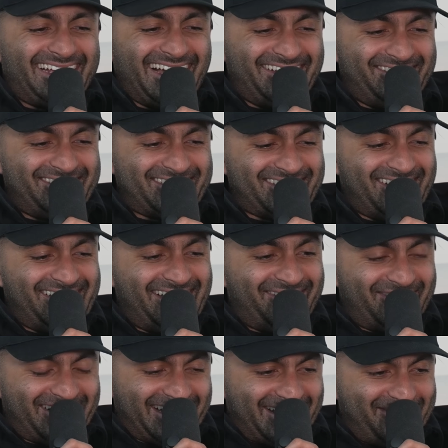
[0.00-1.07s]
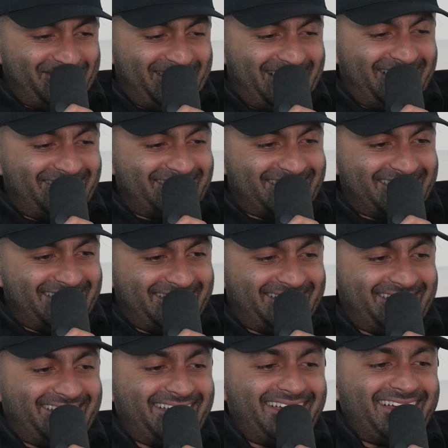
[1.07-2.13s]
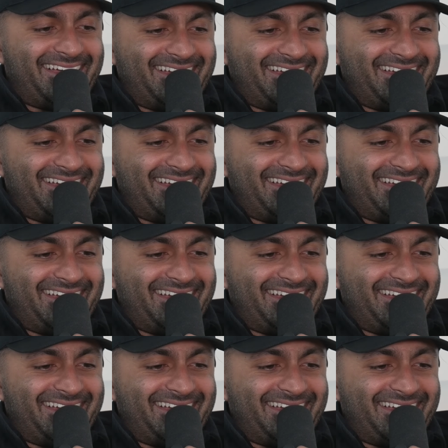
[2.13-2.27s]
like how you saw that one coming. That was good.